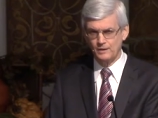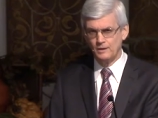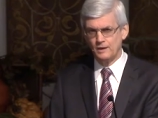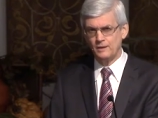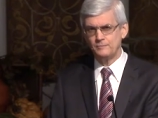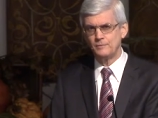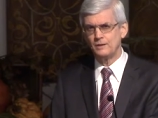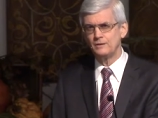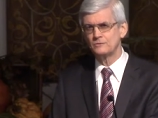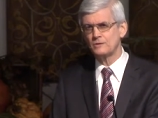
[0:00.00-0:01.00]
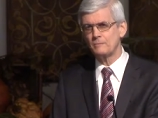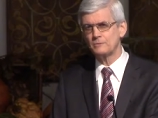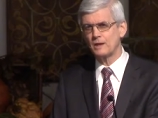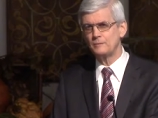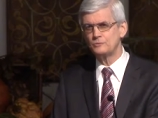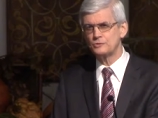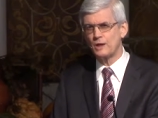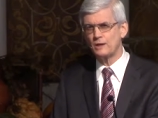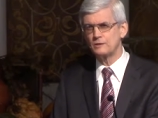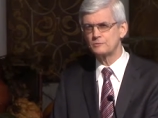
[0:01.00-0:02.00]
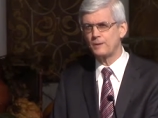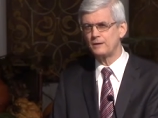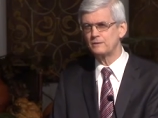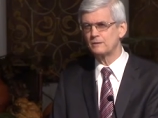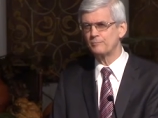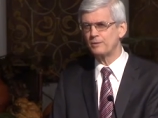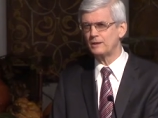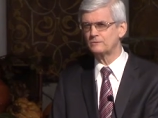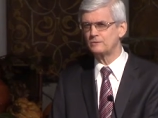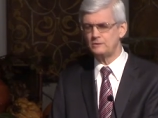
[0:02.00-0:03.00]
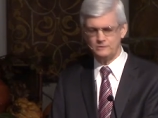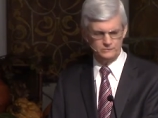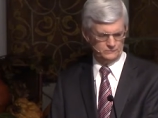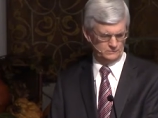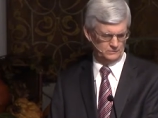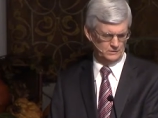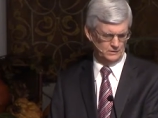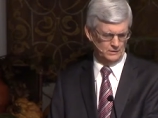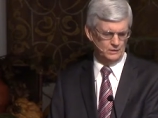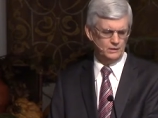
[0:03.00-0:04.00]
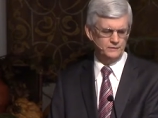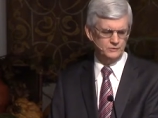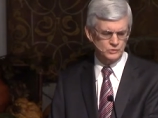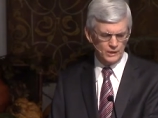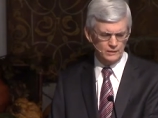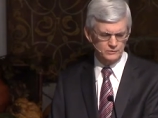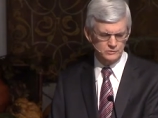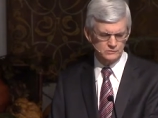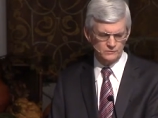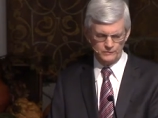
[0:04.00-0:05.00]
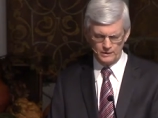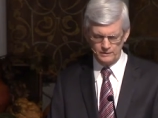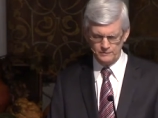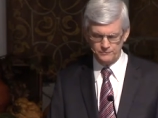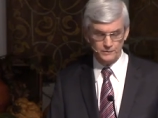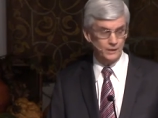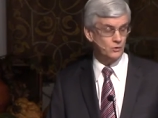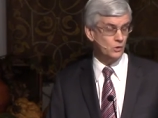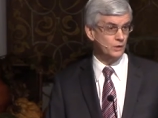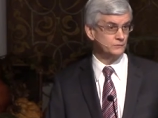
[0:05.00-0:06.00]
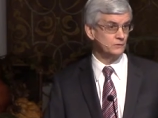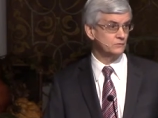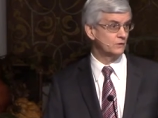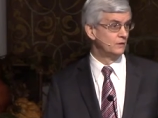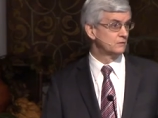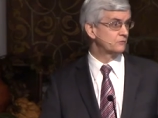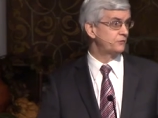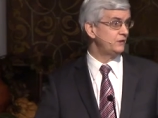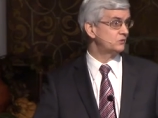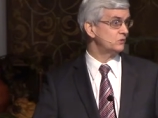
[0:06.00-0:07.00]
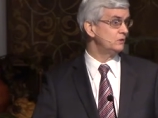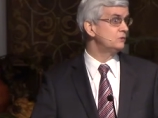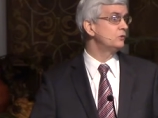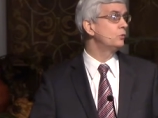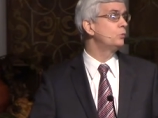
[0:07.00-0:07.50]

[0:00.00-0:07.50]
I'm sometimes challenged by the complexities and the challenges of life that cause us to face into the